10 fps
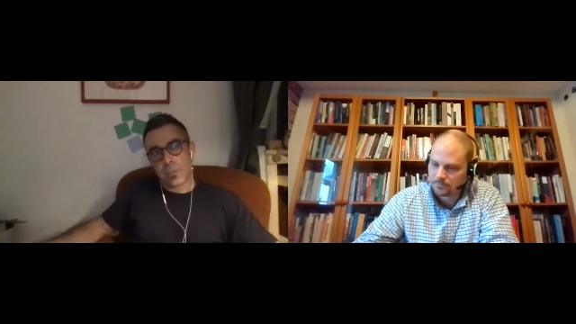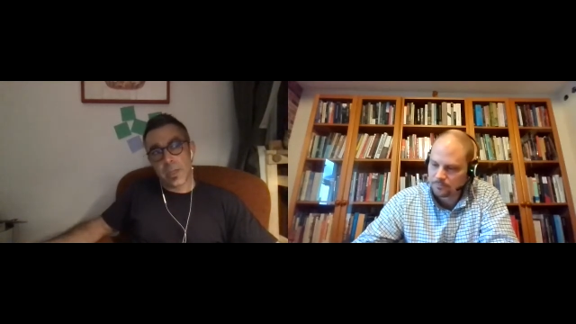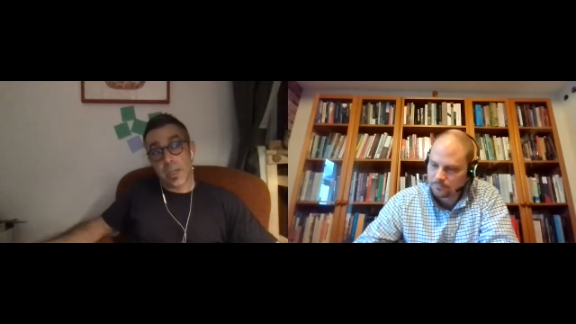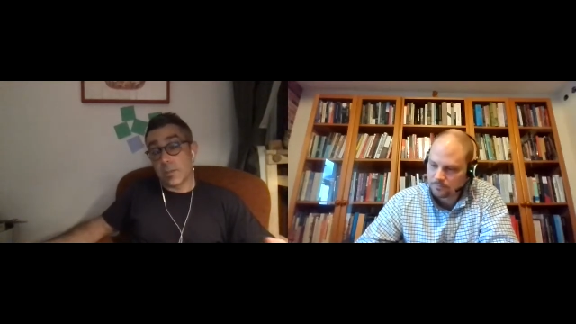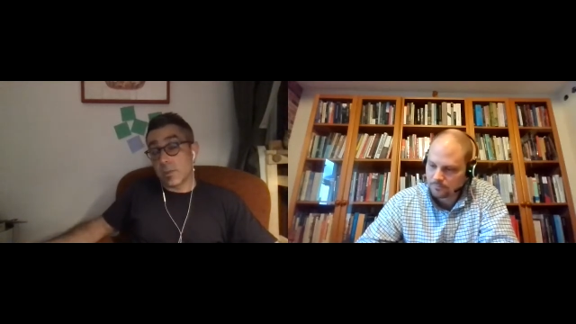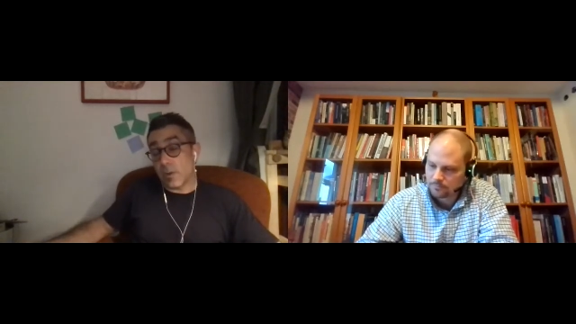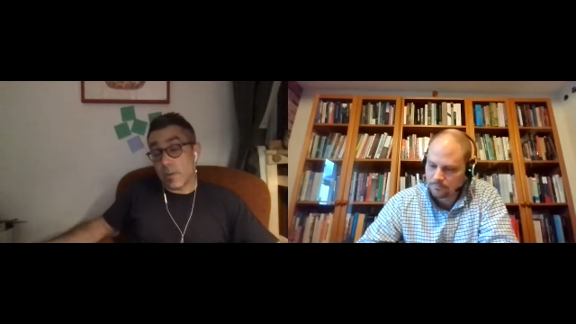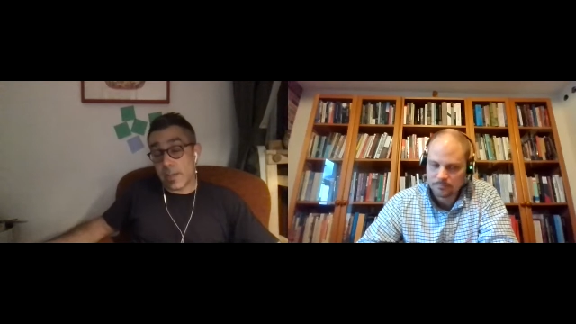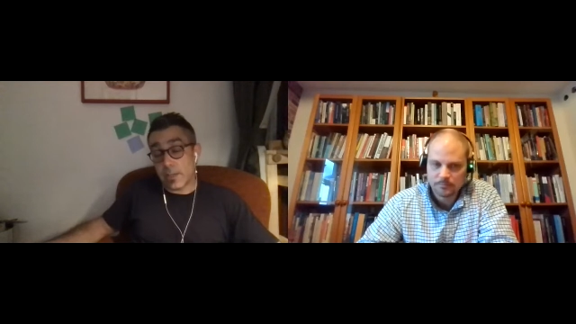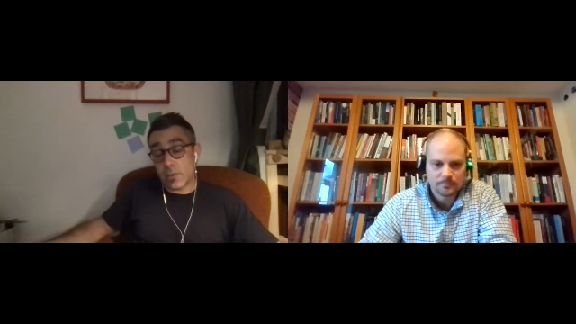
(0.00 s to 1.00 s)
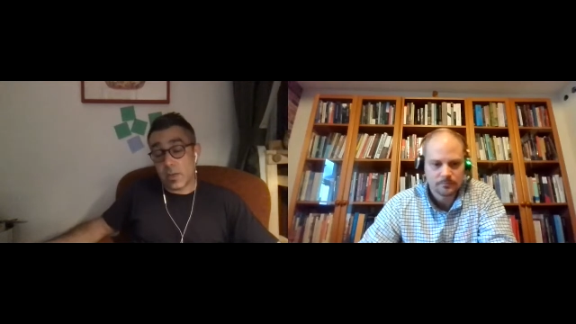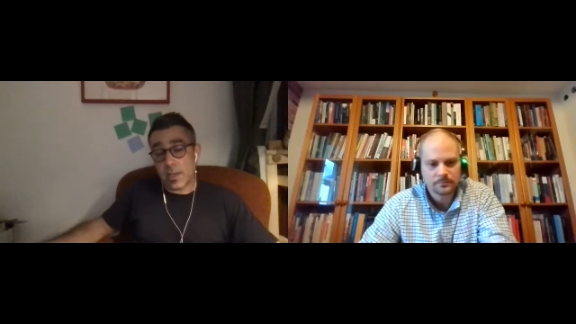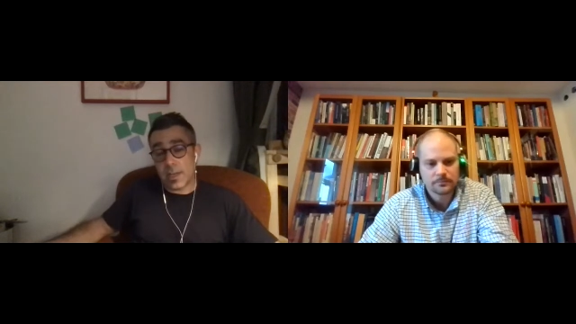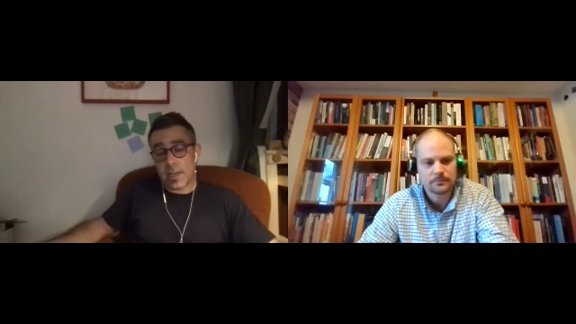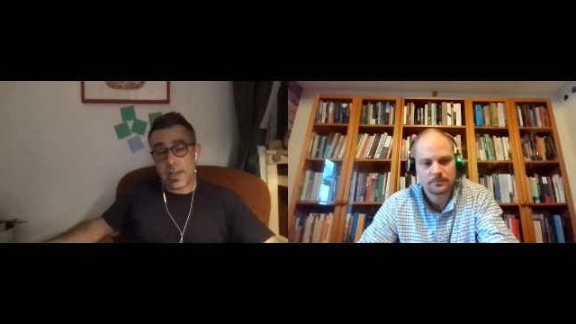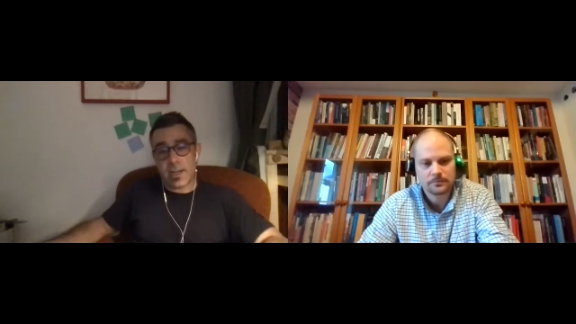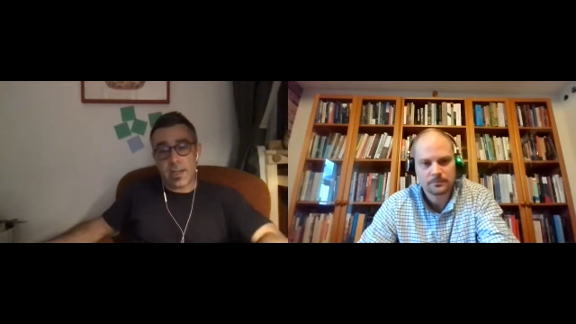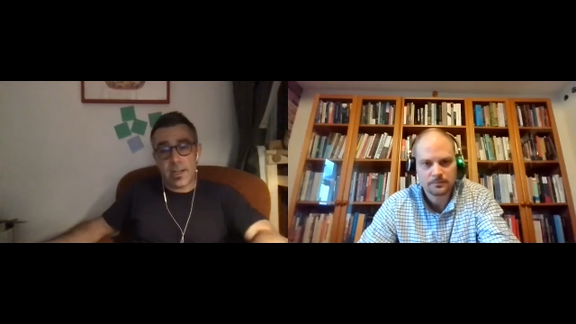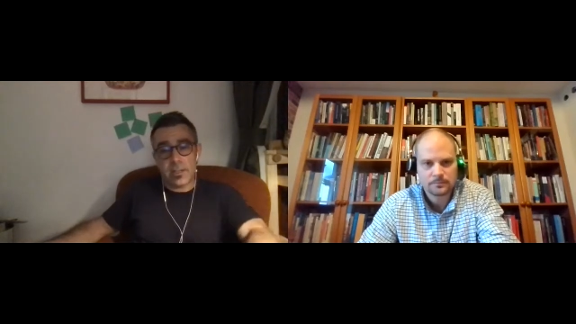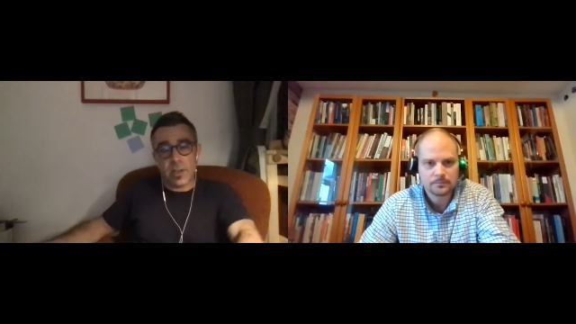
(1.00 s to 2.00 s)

Speaker 1: And so that's why I kind of got into it.